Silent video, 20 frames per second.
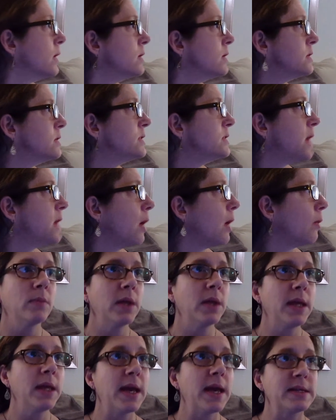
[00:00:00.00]
So,
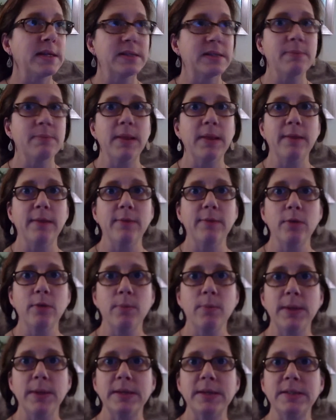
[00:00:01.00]
yes, my living
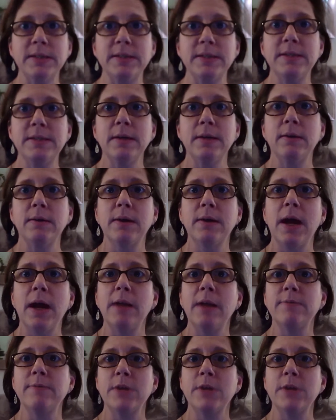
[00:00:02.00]
room is still kind of